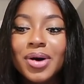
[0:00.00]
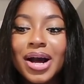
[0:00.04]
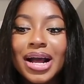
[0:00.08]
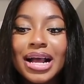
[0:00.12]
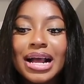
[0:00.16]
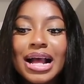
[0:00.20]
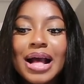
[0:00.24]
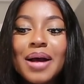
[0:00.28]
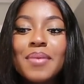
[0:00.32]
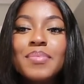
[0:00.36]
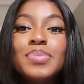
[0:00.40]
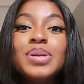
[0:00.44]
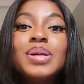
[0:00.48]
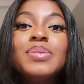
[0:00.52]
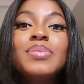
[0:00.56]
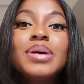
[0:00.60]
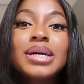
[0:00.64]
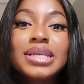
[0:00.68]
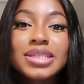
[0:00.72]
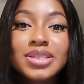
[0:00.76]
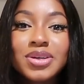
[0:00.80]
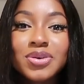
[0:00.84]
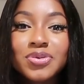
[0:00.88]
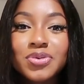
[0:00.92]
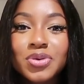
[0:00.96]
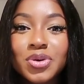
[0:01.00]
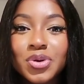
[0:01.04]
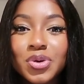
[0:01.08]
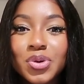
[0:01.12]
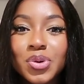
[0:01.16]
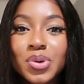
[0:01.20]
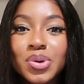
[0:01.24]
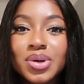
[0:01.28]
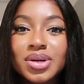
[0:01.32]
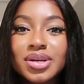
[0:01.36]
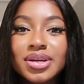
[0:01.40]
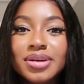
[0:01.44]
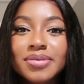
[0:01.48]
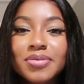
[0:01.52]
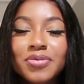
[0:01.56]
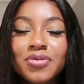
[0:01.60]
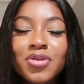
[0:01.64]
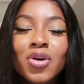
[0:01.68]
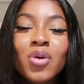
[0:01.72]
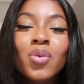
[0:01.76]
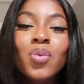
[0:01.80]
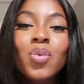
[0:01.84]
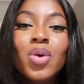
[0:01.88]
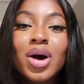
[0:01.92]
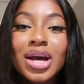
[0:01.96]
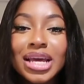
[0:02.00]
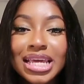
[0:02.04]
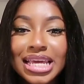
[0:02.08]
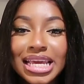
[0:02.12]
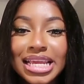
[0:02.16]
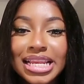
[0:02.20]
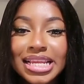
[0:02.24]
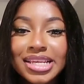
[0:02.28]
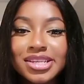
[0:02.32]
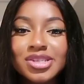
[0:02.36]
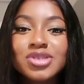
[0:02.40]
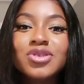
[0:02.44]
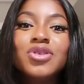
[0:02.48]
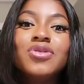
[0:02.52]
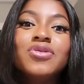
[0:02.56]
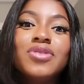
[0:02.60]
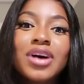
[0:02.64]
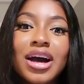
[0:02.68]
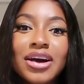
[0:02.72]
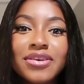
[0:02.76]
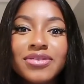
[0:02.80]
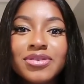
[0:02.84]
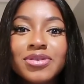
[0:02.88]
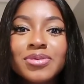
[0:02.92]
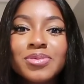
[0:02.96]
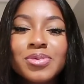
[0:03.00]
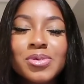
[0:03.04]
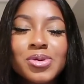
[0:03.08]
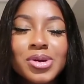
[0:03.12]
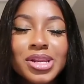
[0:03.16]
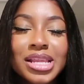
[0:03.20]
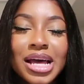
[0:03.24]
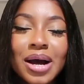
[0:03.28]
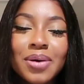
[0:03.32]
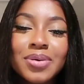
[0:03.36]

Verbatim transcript: But I can't blame myself for working in survival mode.